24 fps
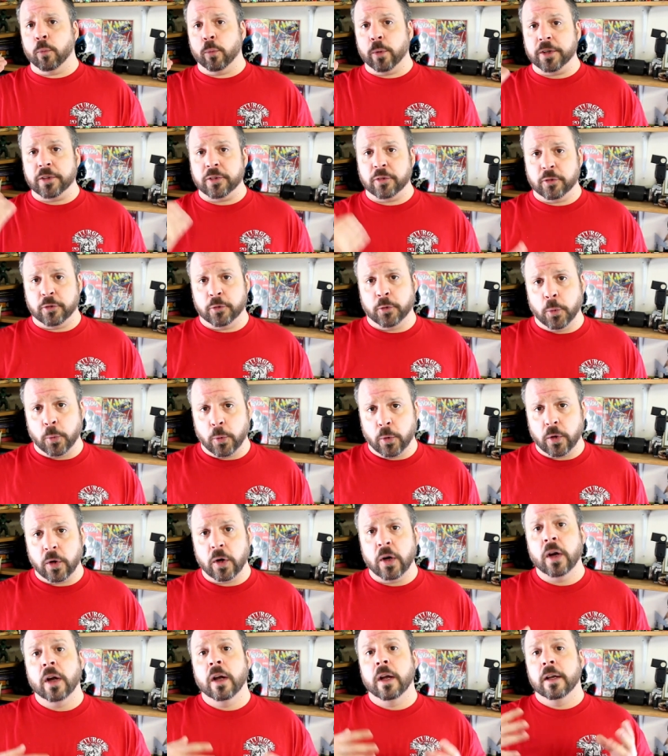
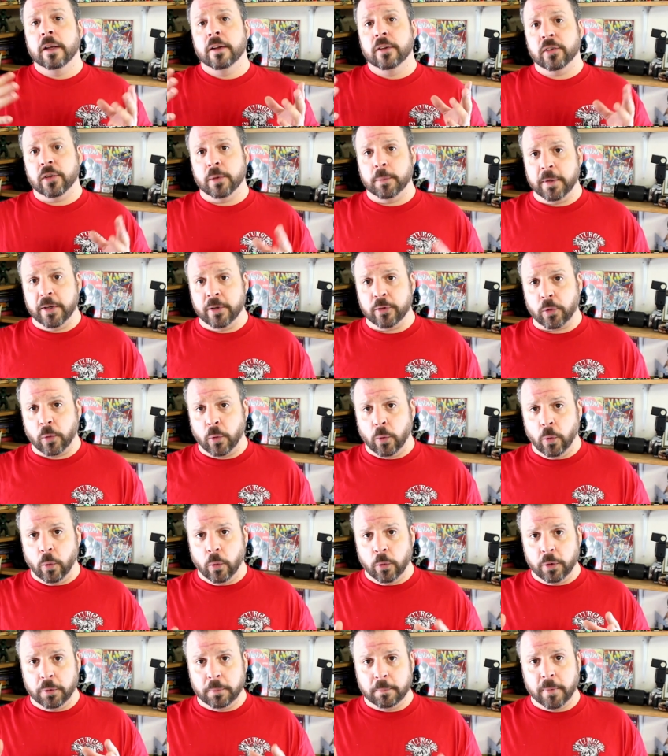restore some of these
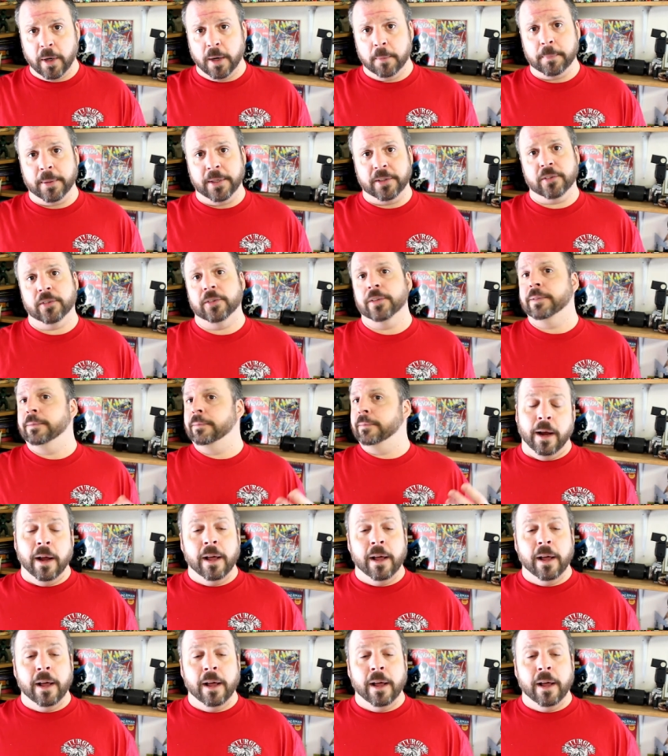old Muppets.